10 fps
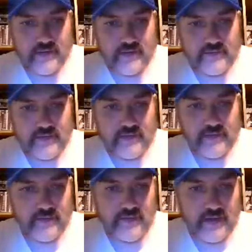You
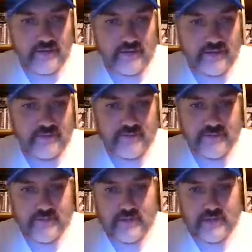have
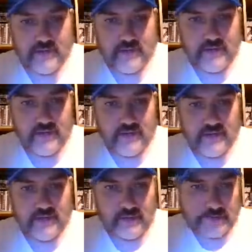
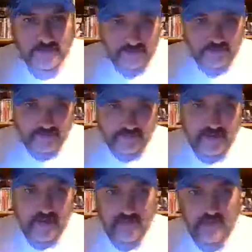just like this
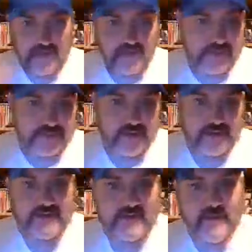hat right here. This
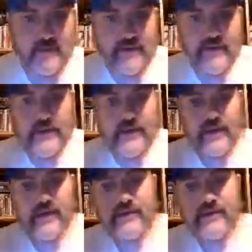SWA hat.